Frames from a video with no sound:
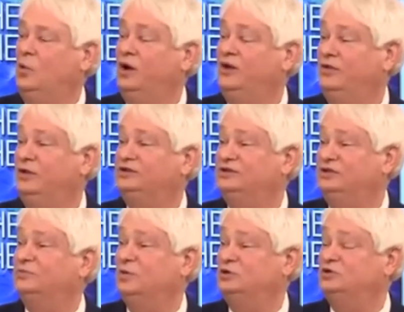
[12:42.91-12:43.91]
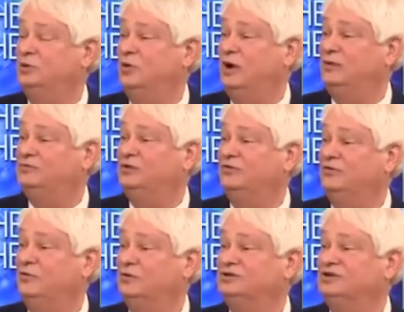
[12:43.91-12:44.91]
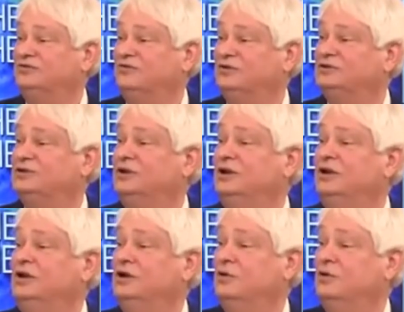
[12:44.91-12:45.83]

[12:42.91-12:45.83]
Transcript: And one of those is pre-trib rapture, of course. That's 1